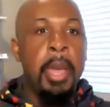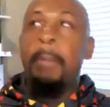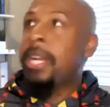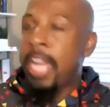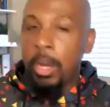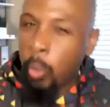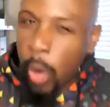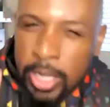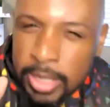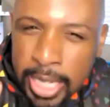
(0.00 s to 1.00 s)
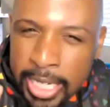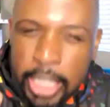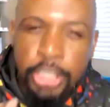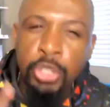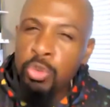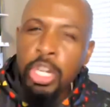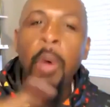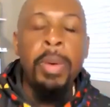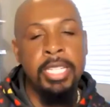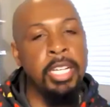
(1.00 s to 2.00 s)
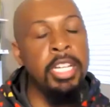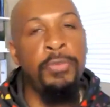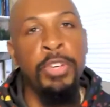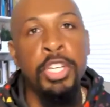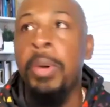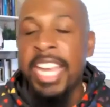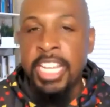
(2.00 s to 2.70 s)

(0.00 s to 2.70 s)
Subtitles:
But that one thing that you know isn't good for you